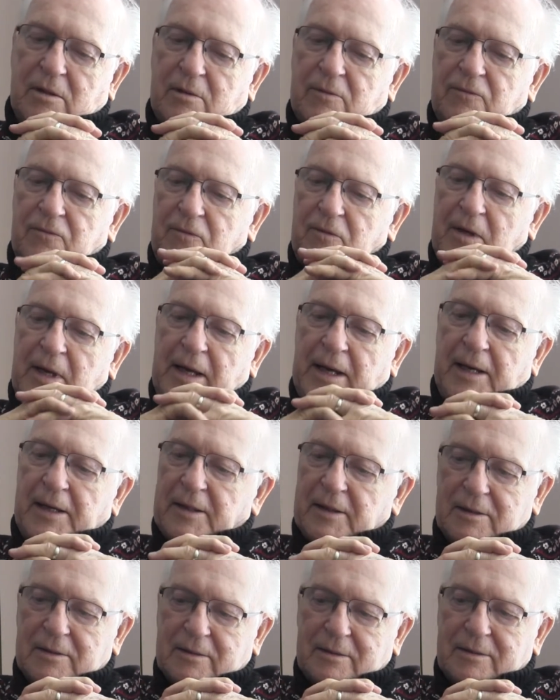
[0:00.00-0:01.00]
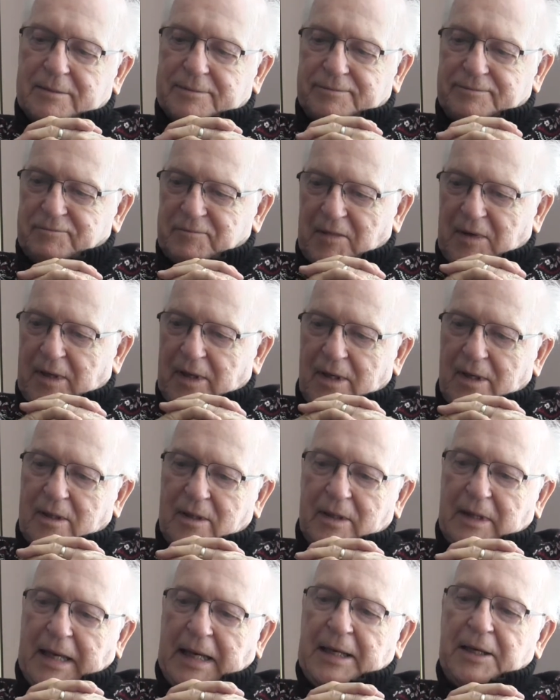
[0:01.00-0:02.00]
A flag, and
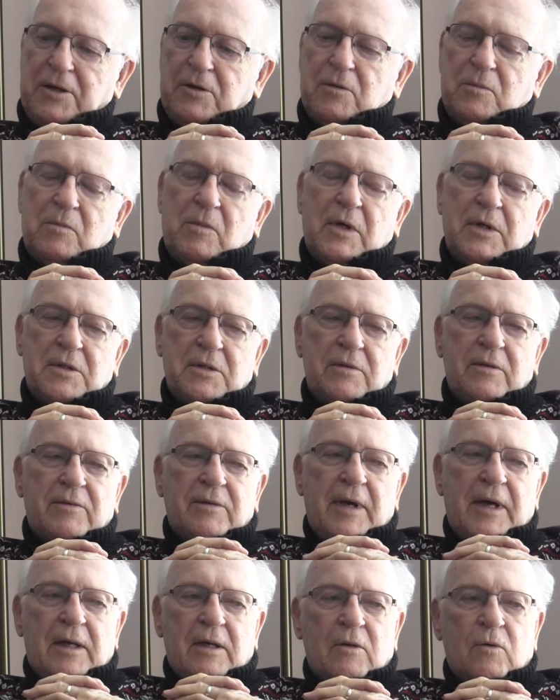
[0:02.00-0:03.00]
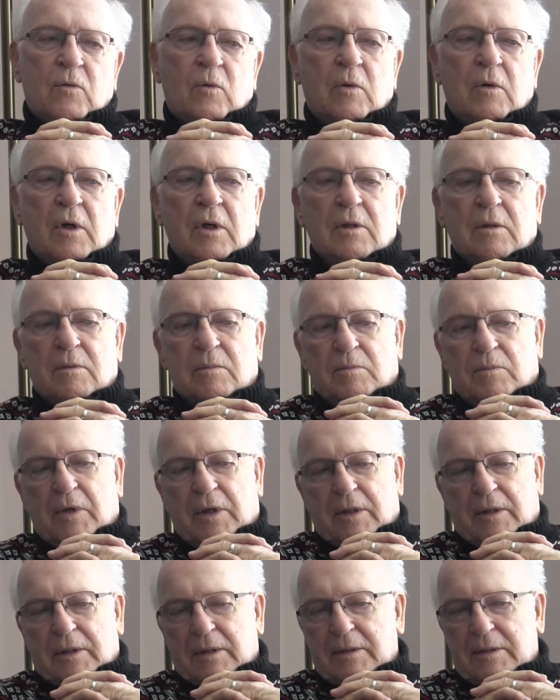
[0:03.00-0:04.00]
I don't, must have had a water
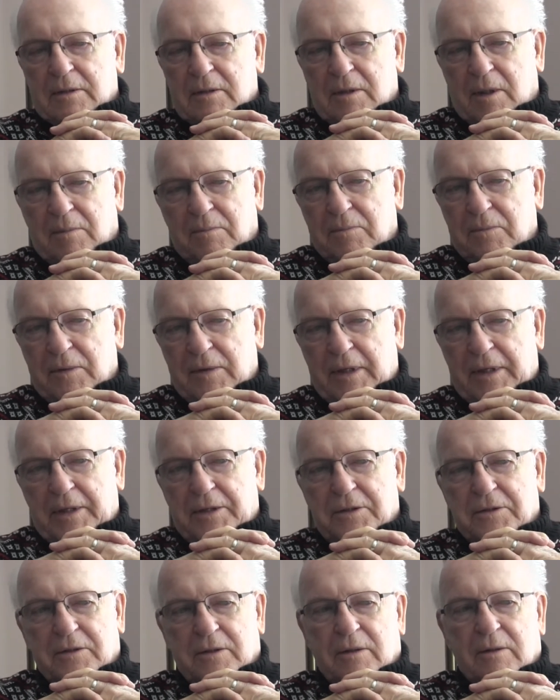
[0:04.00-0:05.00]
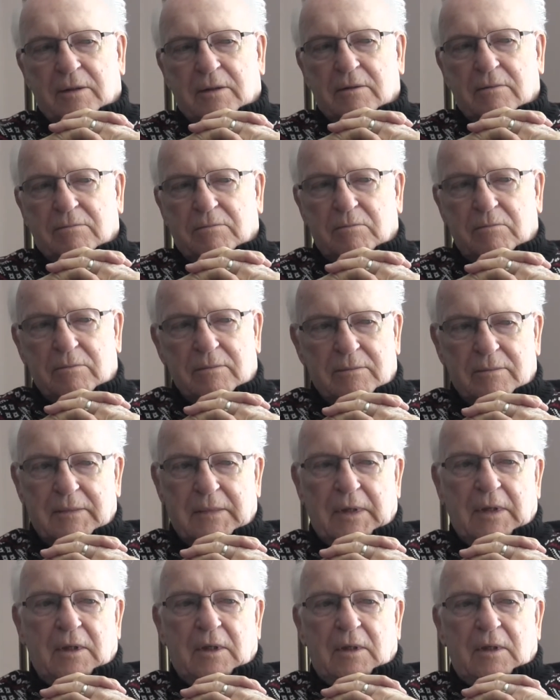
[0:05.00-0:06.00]
bucket someplace, and
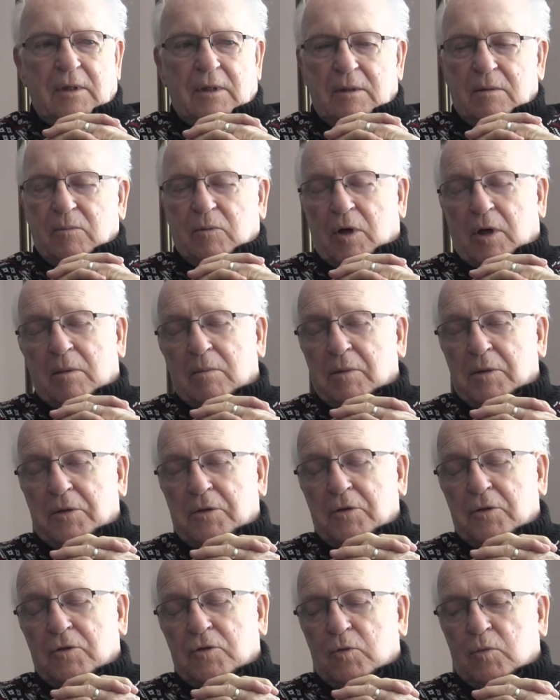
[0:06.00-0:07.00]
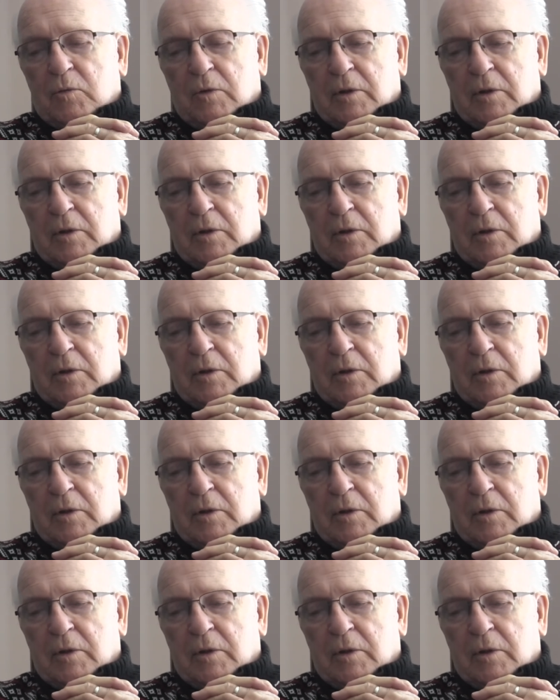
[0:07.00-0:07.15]
probably just